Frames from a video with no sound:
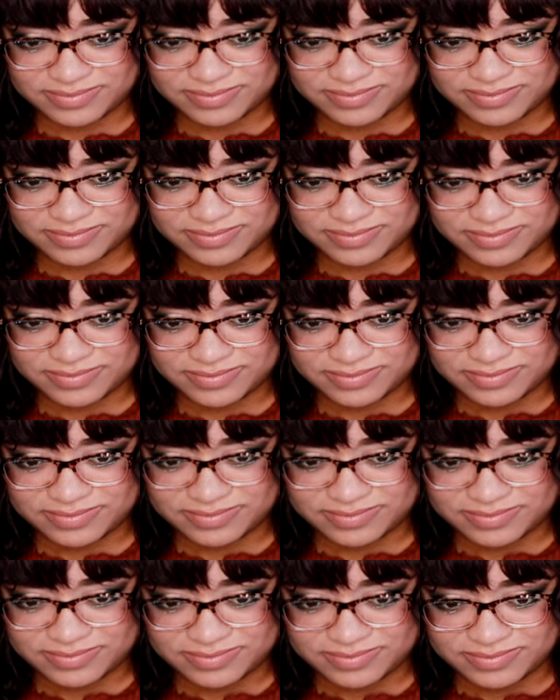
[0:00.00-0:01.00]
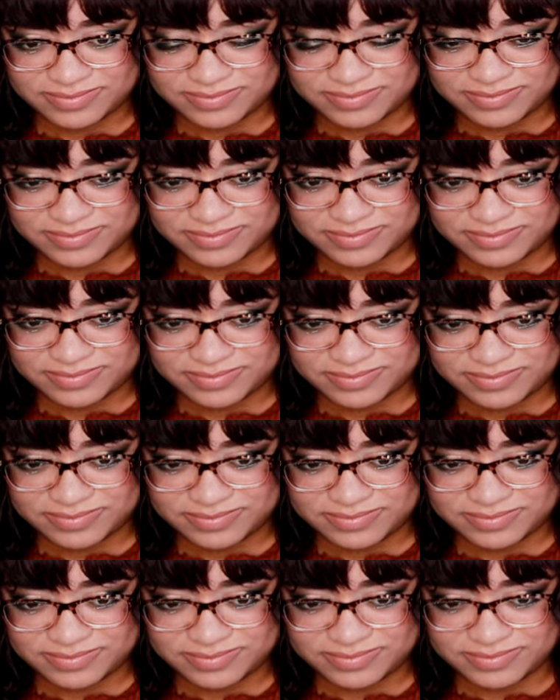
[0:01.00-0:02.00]

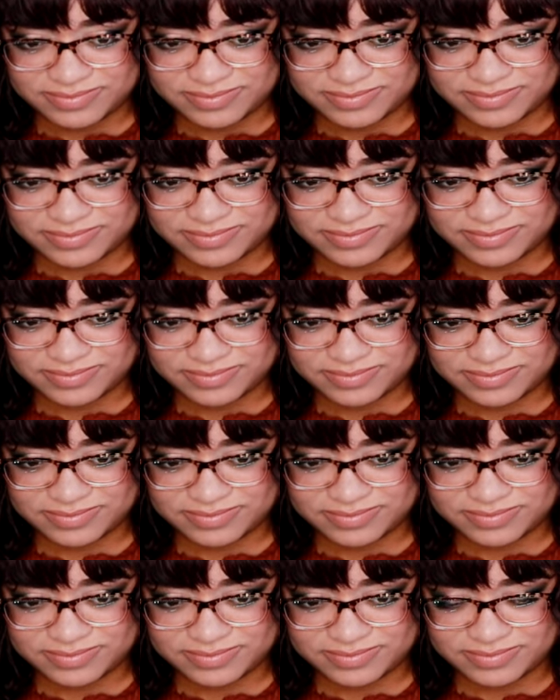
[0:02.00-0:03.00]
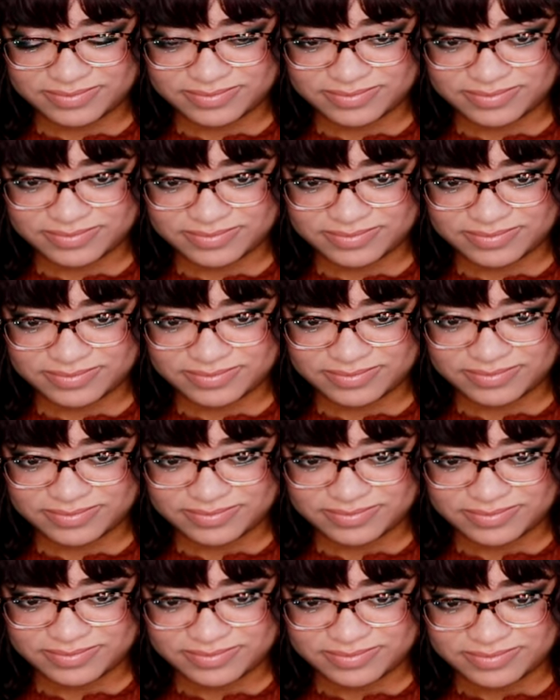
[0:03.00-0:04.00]

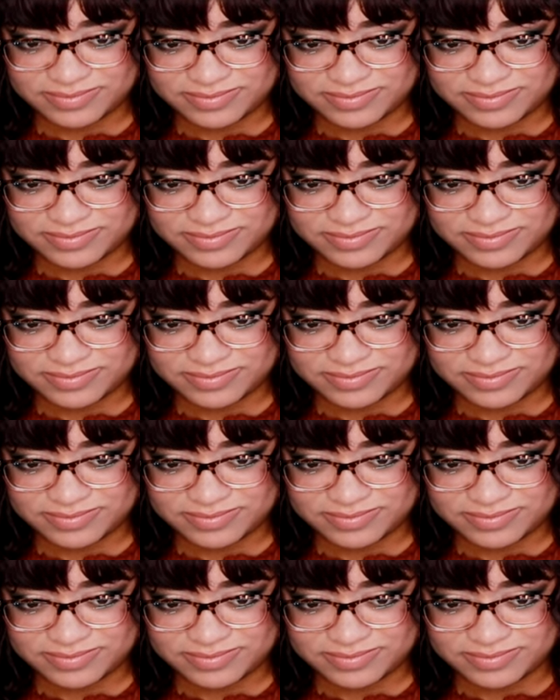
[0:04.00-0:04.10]
No words are spoken by the person on screen.